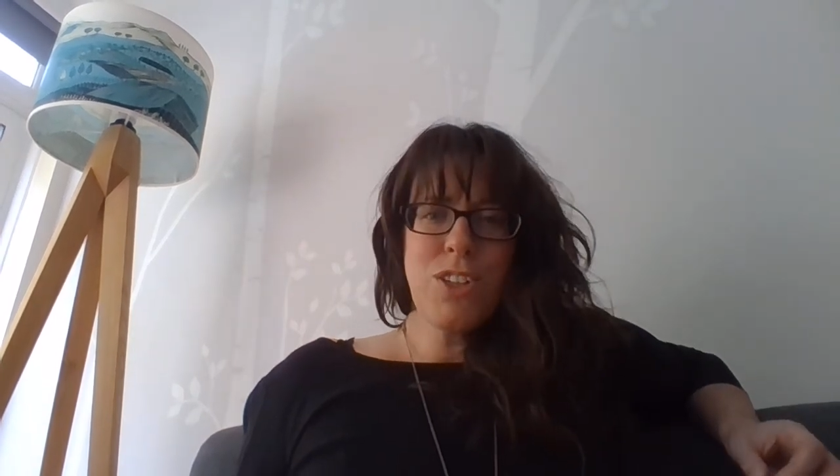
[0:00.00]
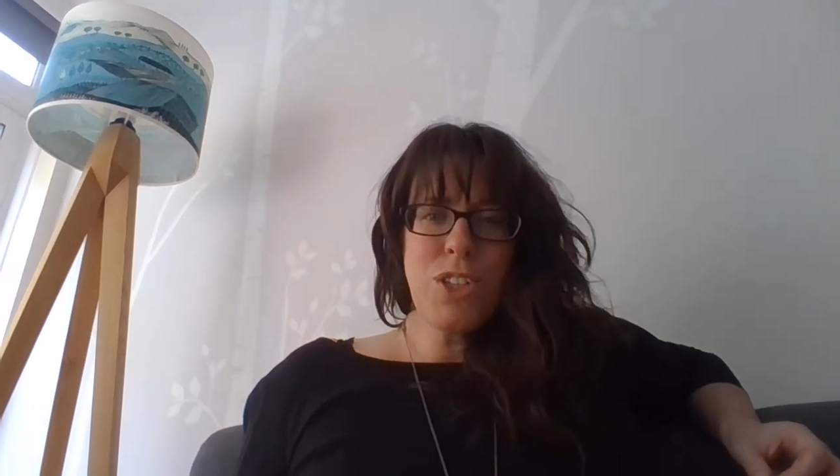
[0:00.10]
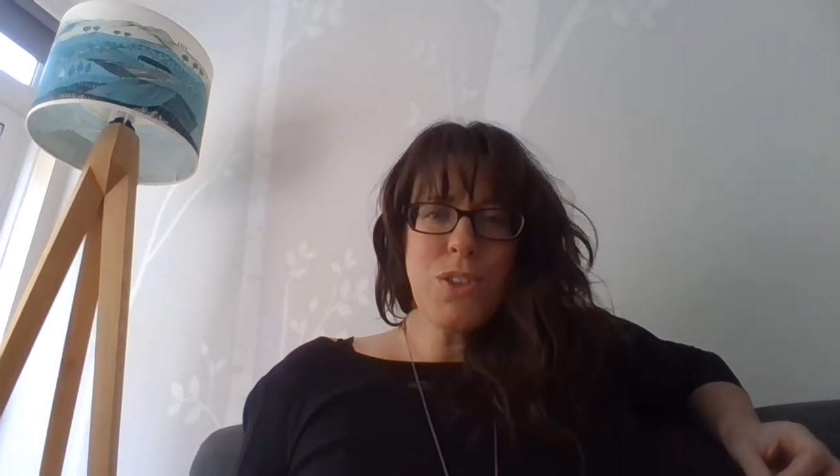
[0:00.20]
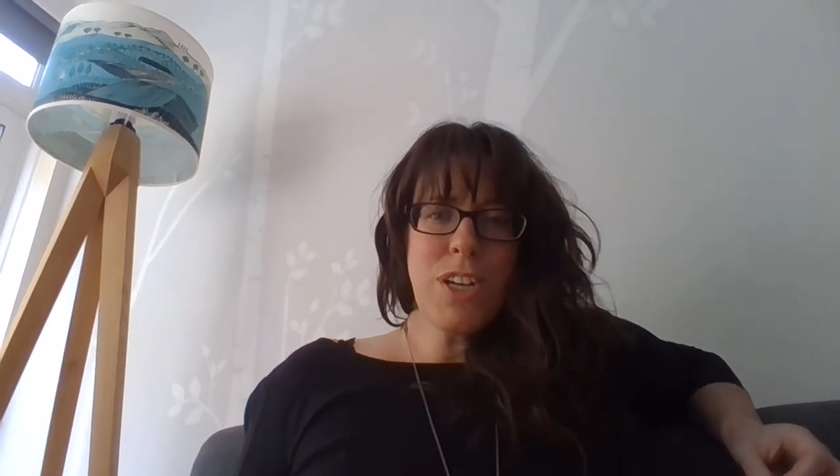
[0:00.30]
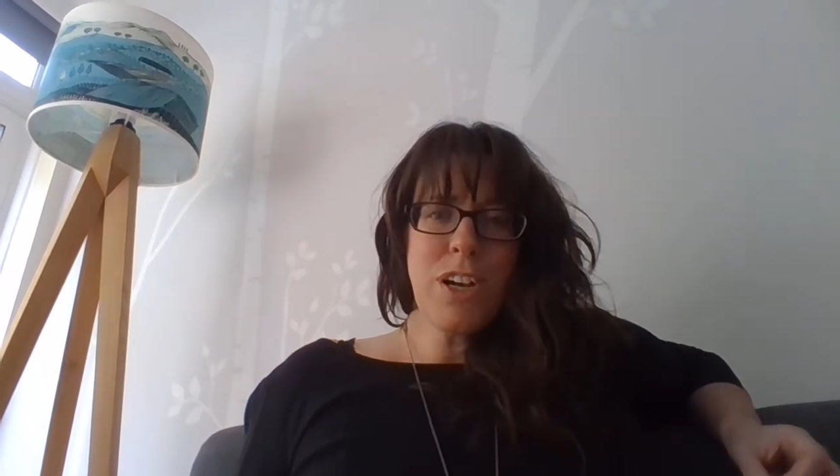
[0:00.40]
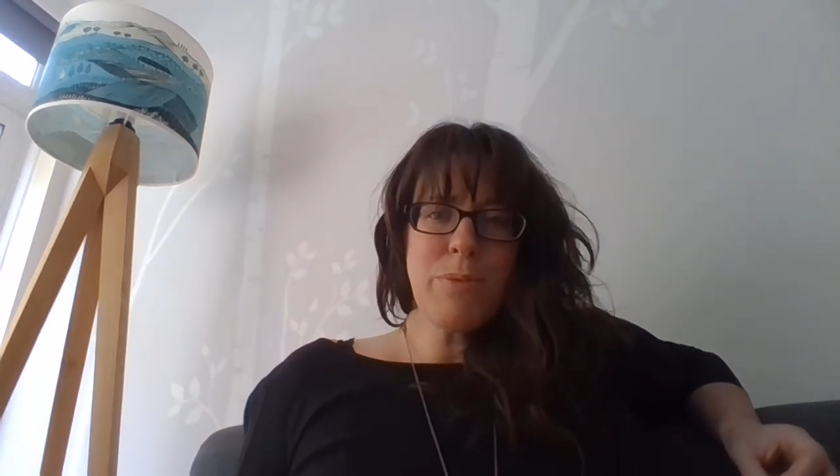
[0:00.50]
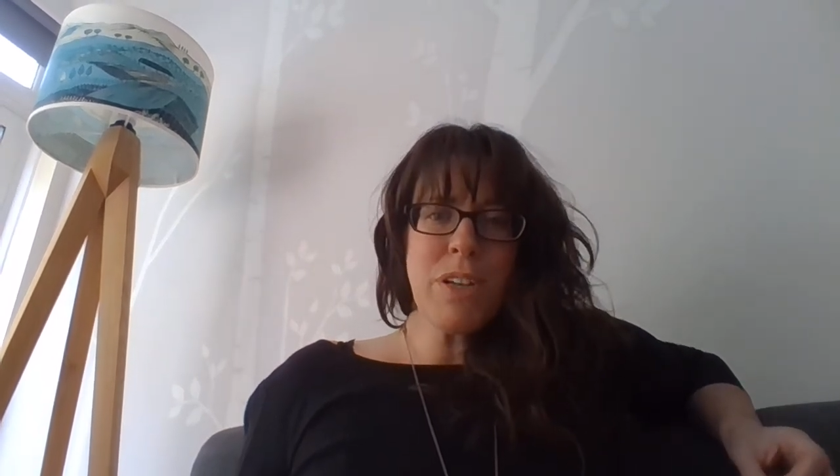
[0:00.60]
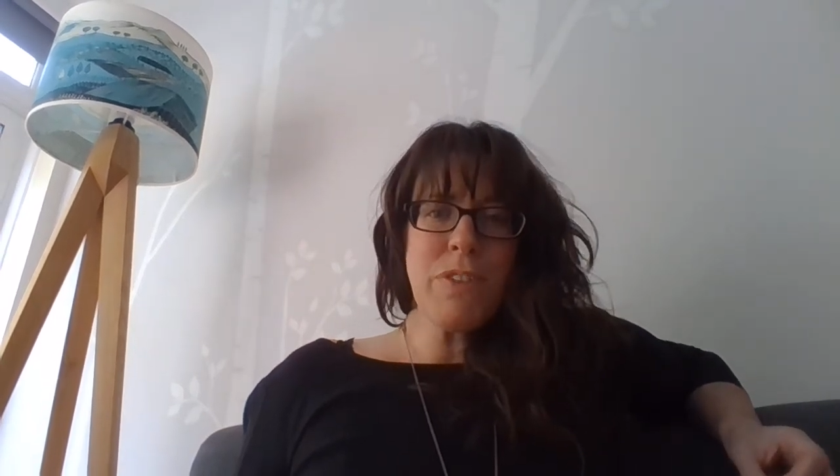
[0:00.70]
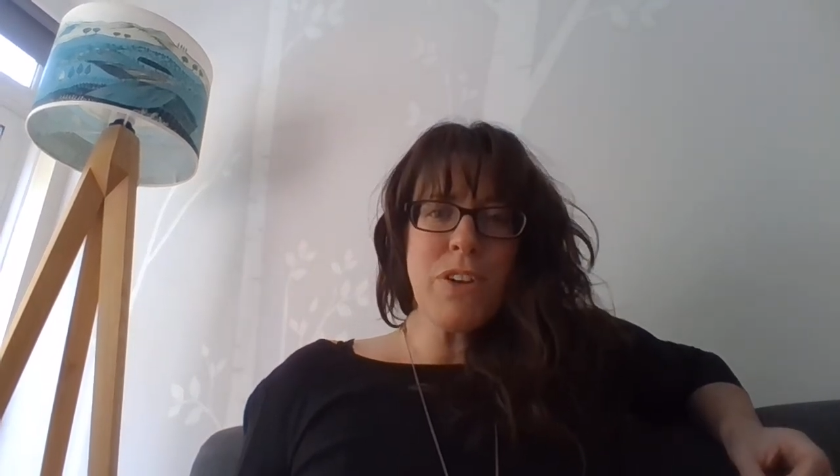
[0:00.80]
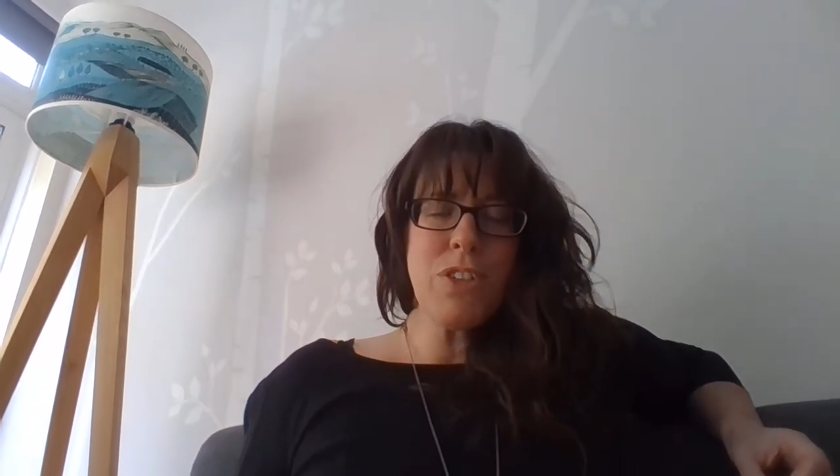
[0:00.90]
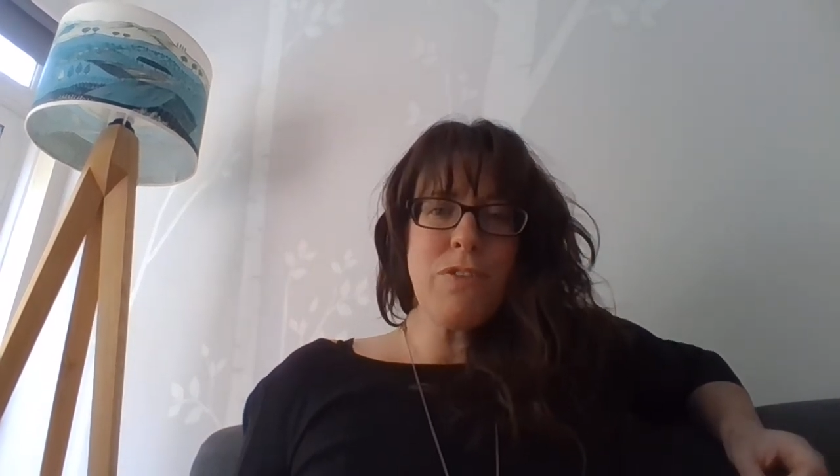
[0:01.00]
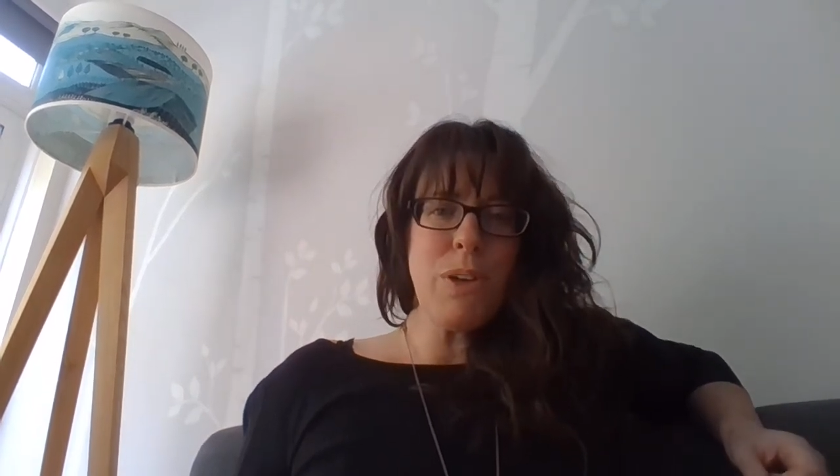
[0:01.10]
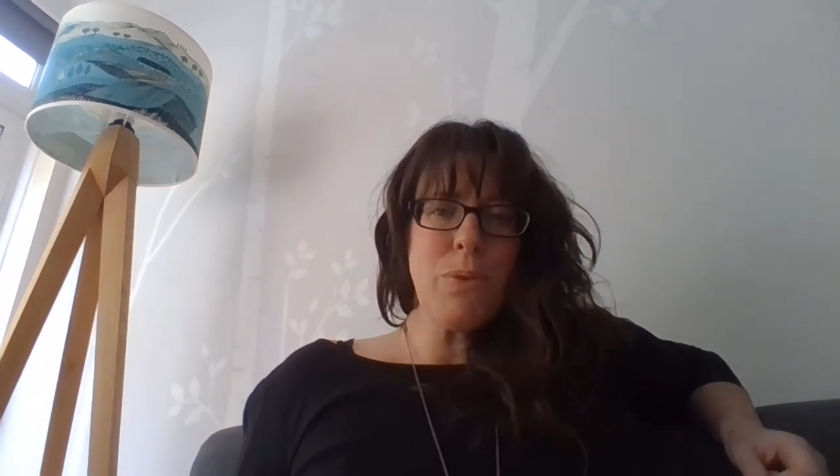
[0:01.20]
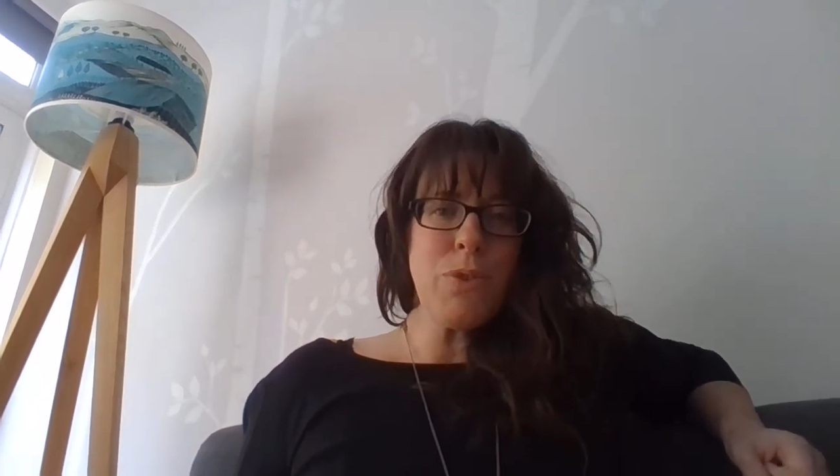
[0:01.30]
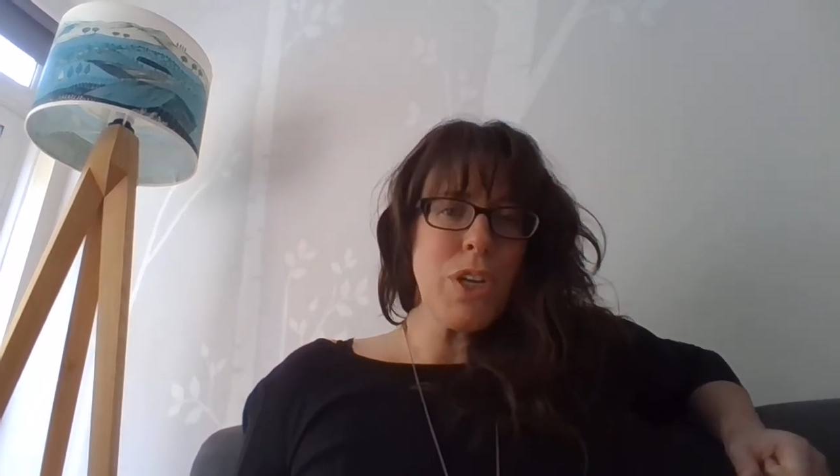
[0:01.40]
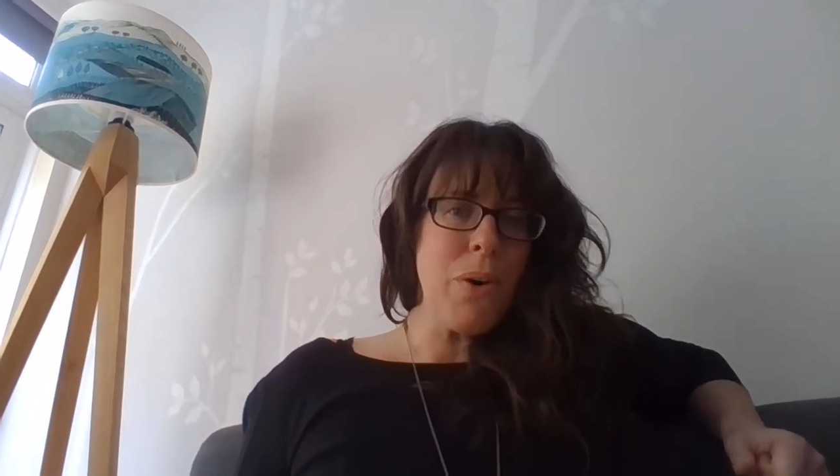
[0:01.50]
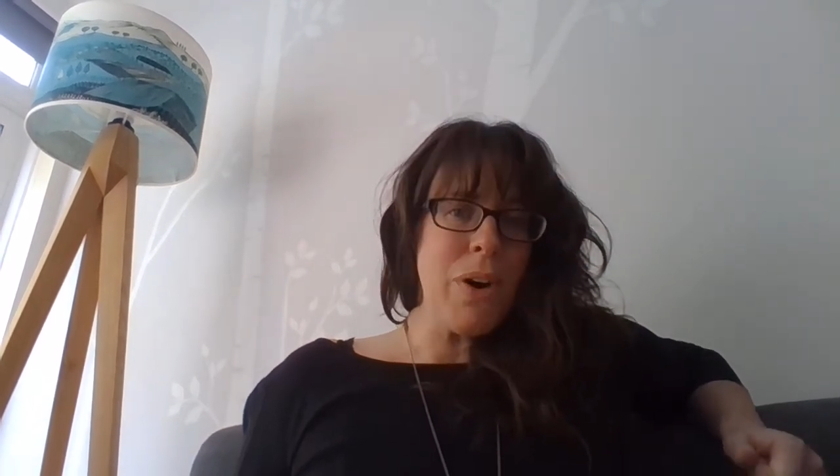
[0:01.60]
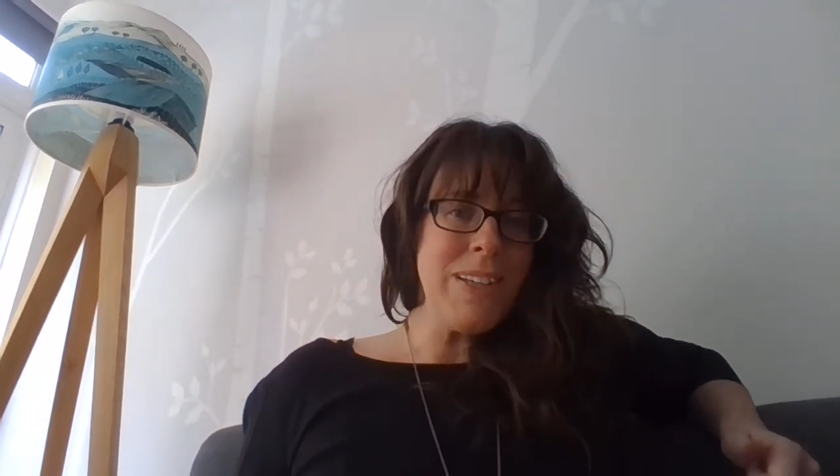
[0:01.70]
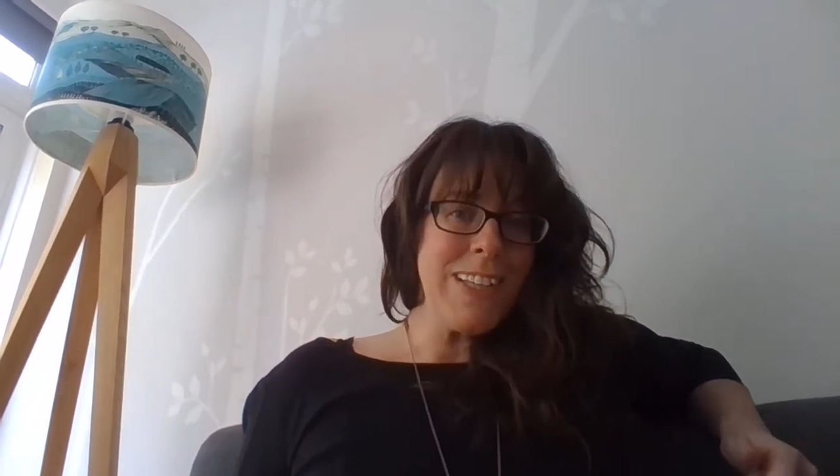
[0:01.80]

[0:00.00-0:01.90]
2 times I've asked if you want to go ice